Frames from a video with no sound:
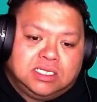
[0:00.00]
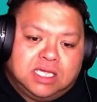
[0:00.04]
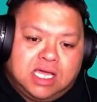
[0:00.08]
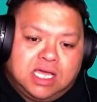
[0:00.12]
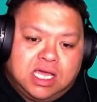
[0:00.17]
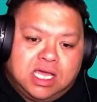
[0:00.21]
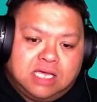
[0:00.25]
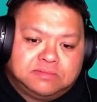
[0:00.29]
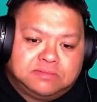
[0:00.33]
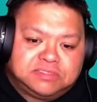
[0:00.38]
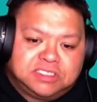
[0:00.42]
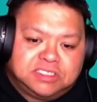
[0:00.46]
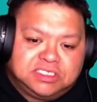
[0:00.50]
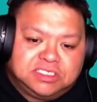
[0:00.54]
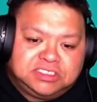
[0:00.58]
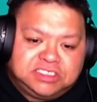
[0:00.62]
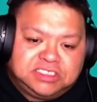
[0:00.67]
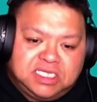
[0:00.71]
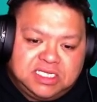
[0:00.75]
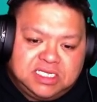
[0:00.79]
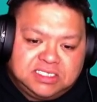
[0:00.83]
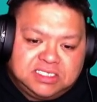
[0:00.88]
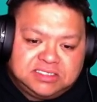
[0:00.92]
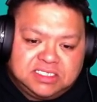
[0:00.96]
So they
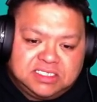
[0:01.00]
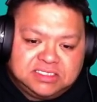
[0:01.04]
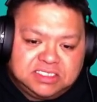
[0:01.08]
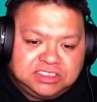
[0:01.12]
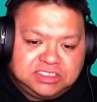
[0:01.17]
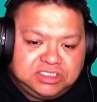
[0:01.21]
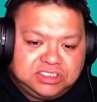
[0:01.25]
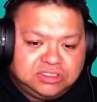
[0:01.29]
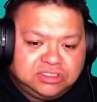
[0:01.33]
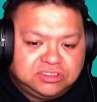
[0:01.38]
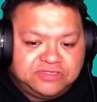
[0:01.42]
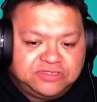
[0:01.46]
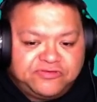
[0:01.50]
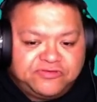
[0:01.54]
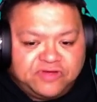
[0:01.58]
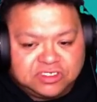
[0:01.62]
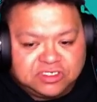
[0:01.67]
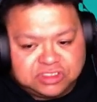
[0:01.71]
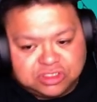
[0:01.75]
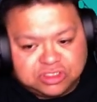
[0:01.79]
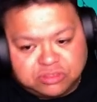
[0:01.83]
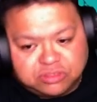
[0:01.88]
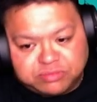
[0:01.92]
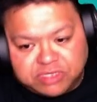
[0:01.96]
say choose a
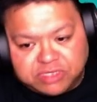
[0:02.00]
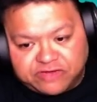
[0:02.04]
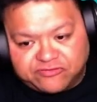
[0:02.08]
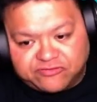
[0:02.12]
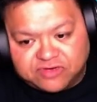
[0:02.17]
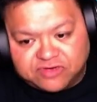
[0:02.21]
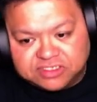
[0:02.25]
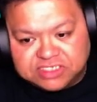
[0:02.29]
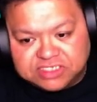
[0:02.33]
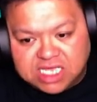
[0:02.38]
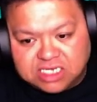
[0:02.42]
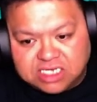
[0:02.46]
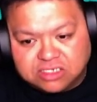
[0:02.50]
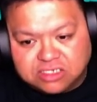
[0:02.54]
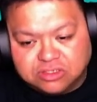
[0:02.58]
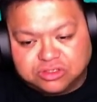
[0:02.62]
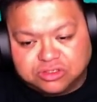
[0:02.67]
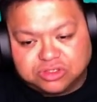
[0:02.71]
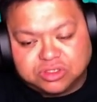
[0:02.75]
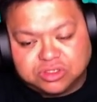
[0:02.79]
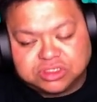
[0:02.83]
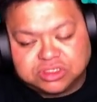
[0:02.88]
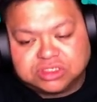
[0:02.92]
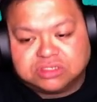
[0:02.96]
functional beverage, add a
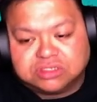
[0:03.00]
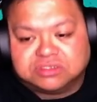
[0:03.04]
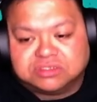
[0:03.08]
nutritional